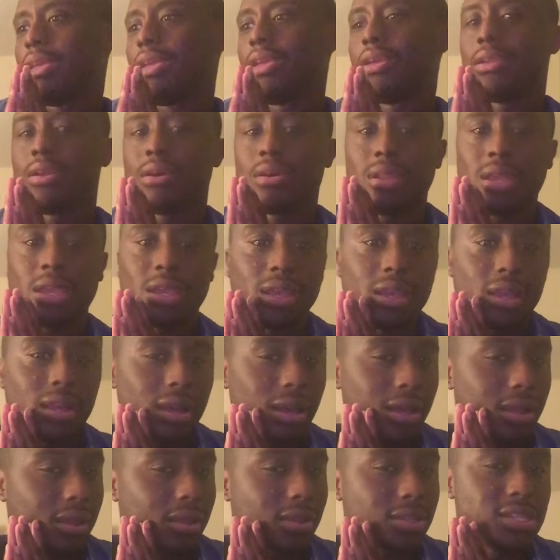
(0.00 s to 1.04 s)
they can
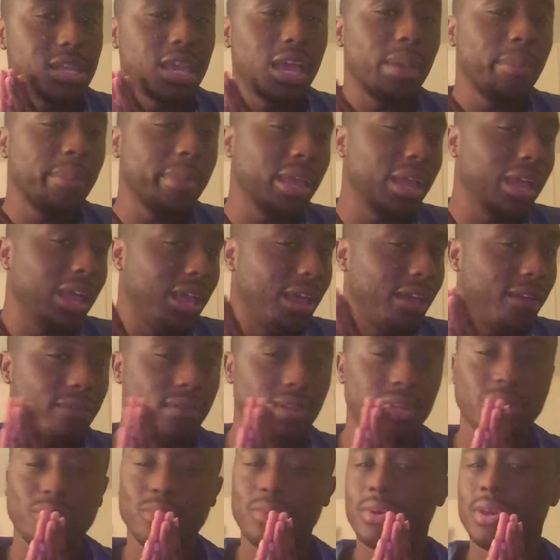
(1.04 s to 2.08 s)
kind of, Tami and
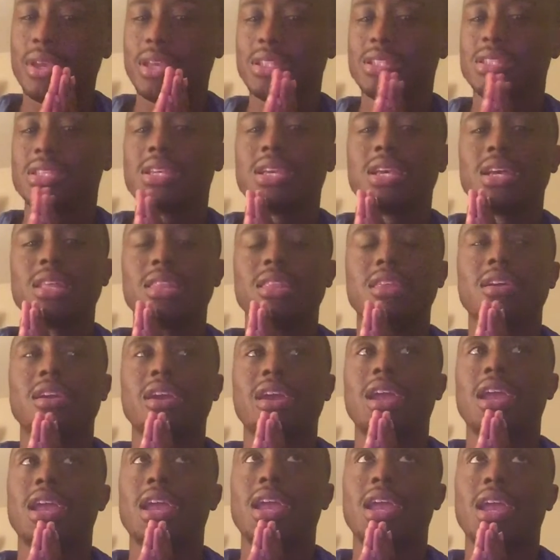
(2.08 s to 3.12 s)
Evelyn will get together
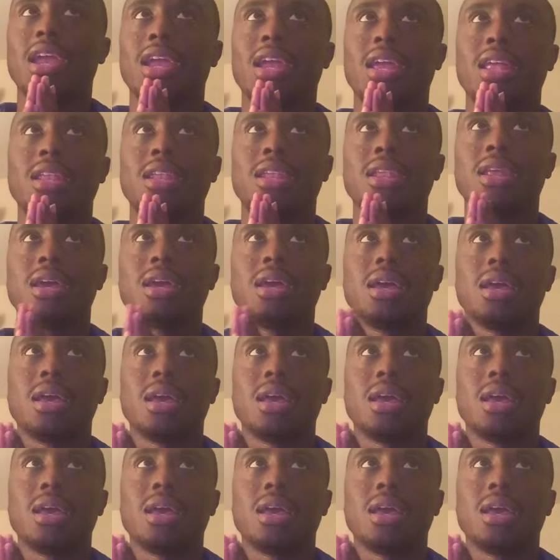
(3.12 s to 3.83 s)
and